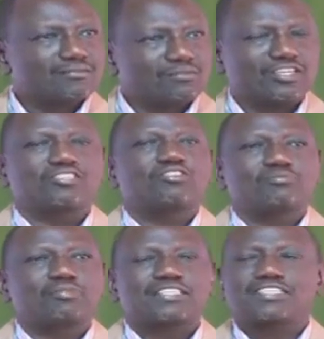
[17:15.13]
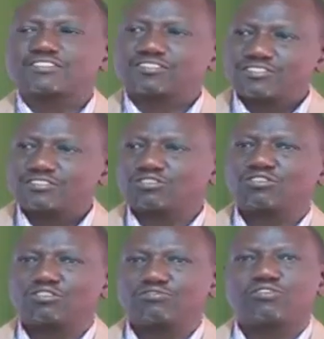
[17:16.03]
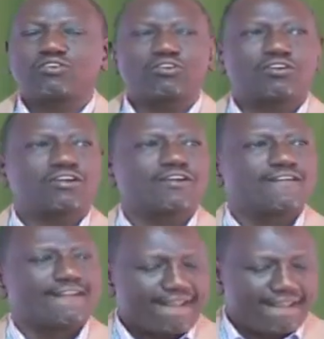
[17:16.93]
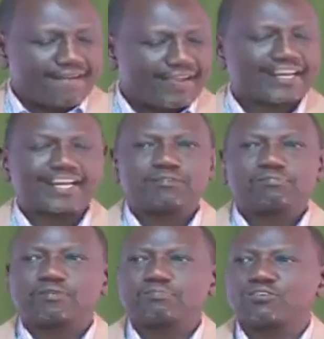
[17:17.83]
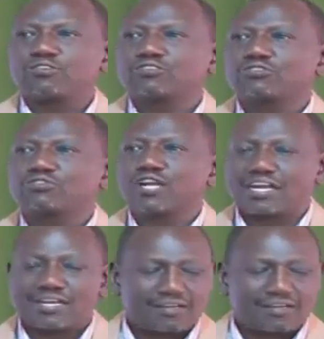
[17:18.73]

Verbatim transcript: Political parties should look for errand people to run